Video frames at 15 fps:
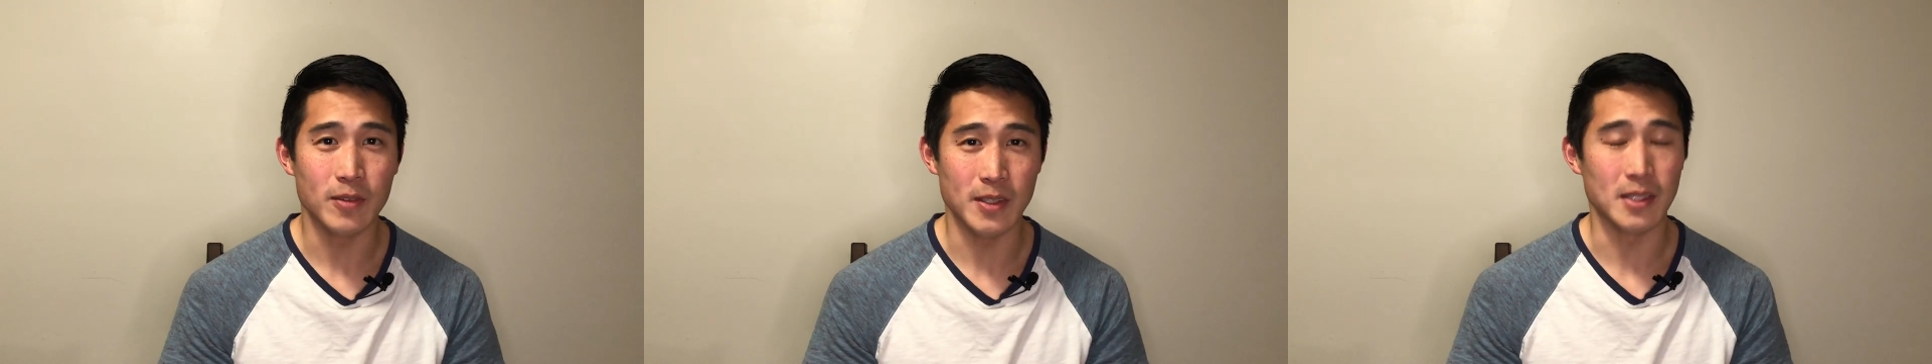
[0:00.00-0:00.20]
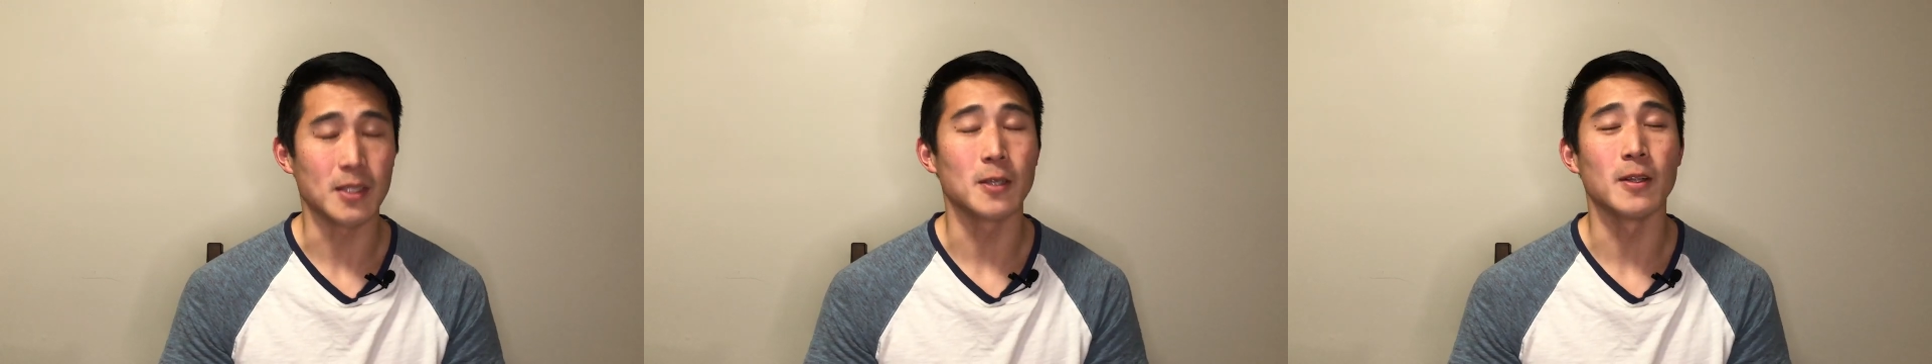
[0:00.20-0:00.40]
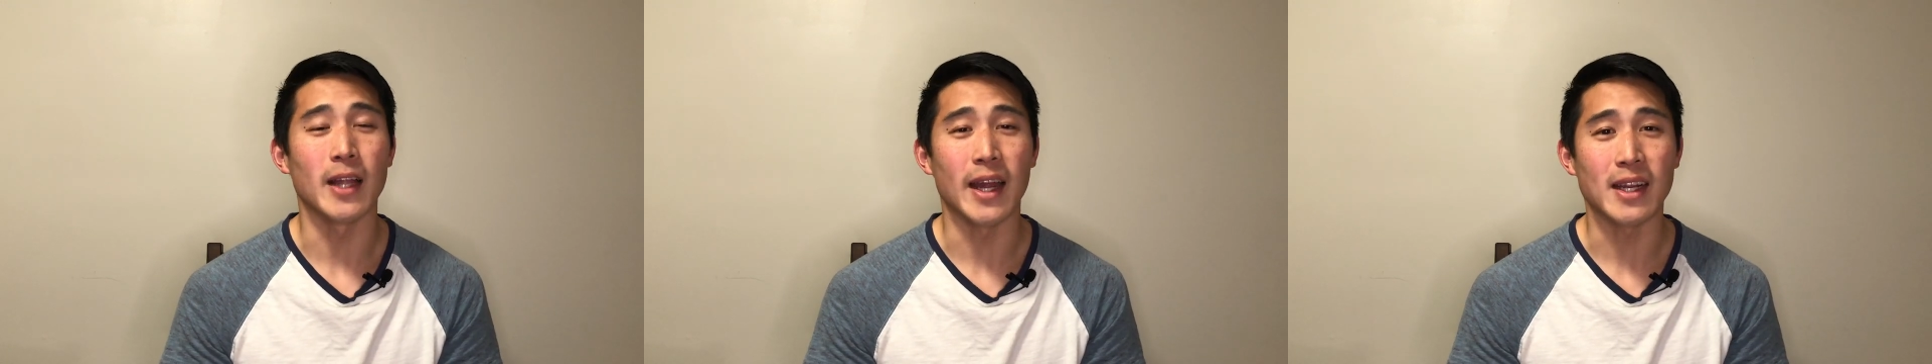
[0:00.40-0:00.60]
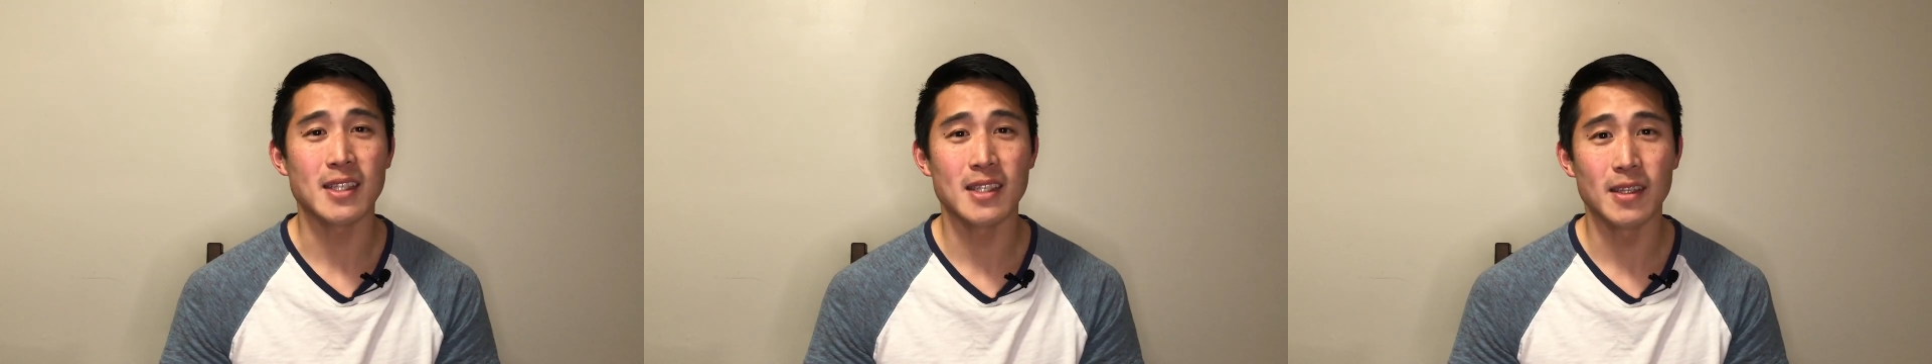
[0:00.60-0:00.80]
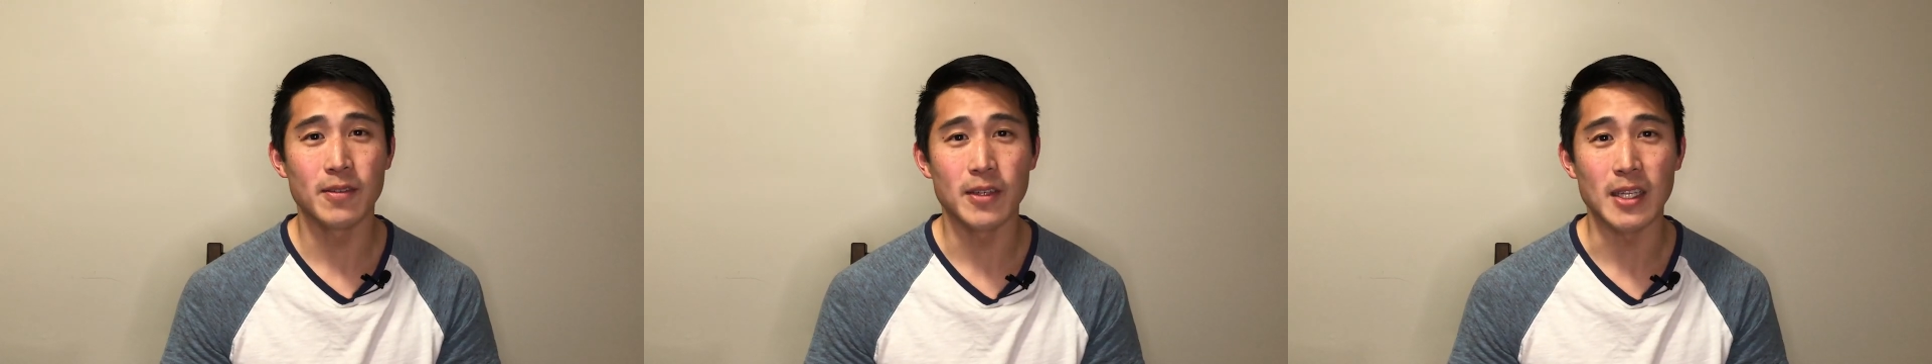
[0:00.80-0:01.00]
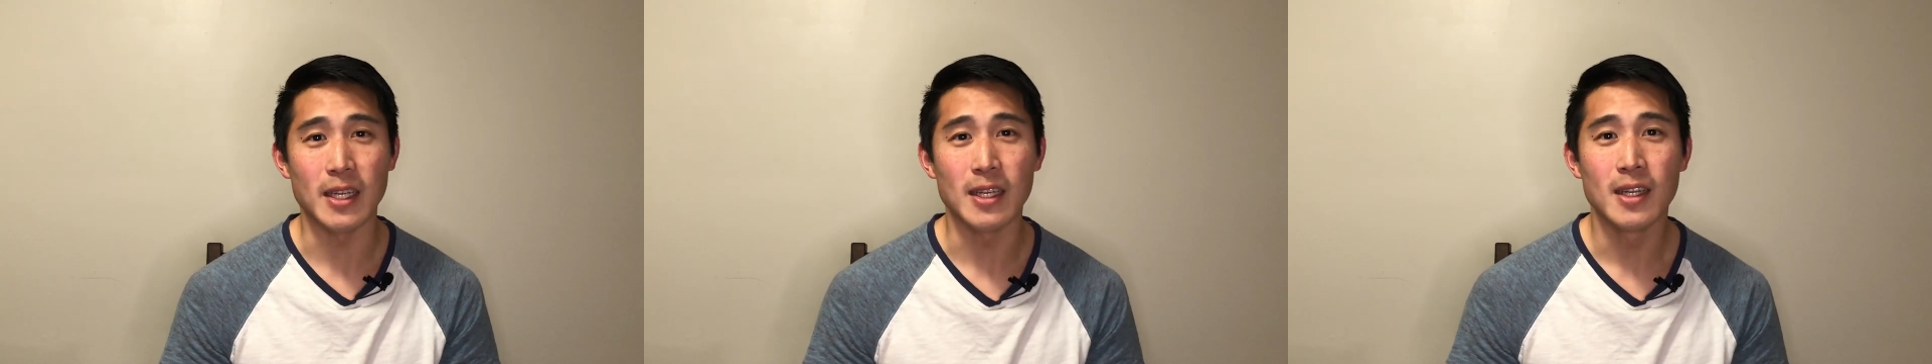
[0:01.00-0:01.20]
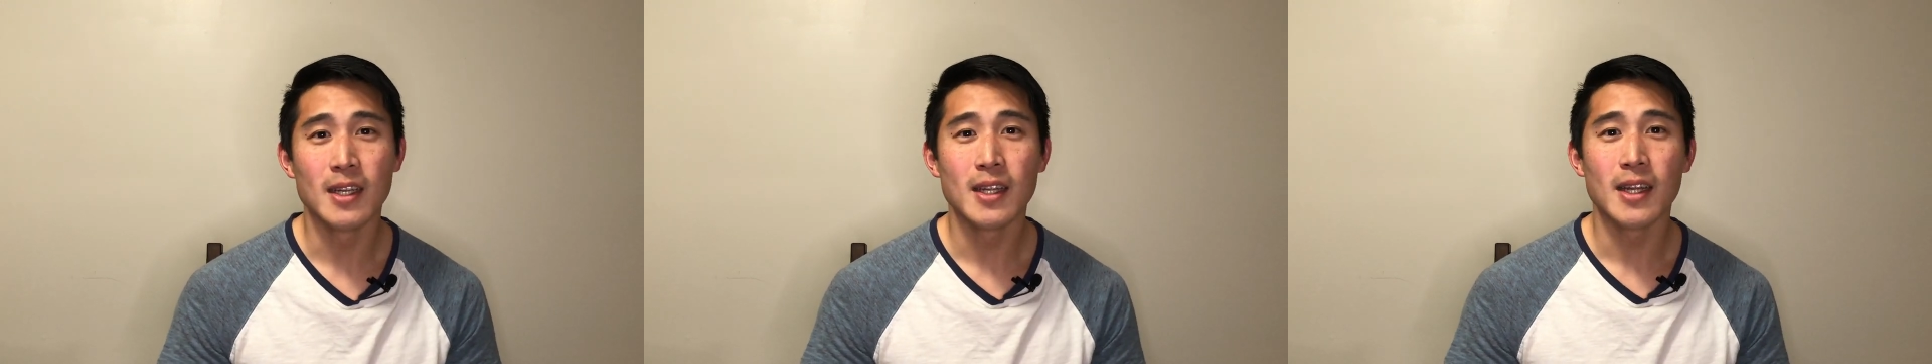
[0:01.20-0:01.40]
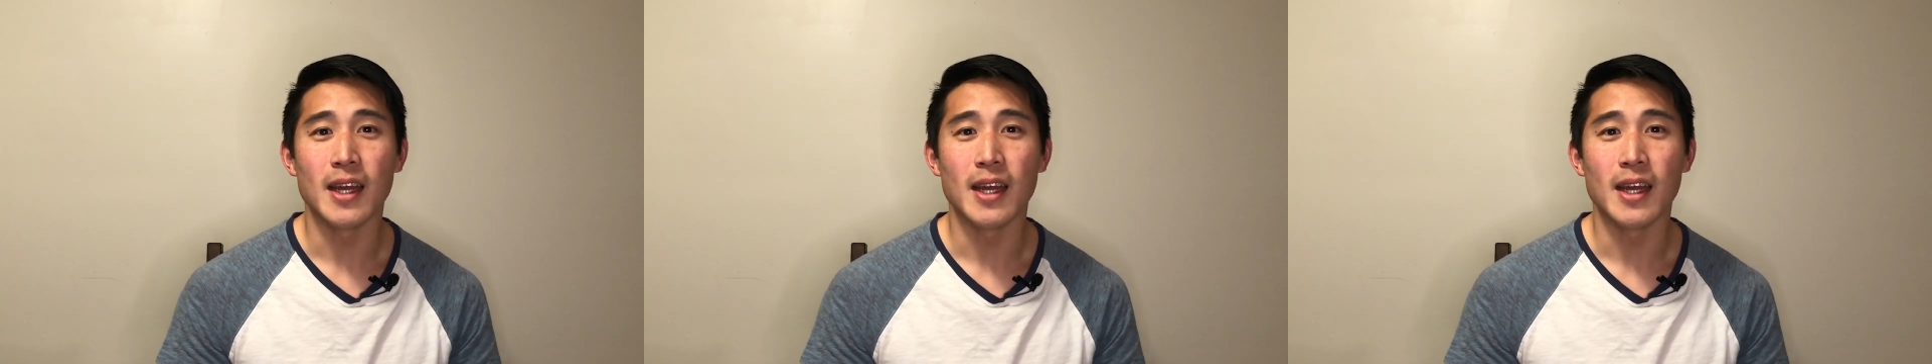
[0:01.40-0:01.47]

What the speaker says: physical activity.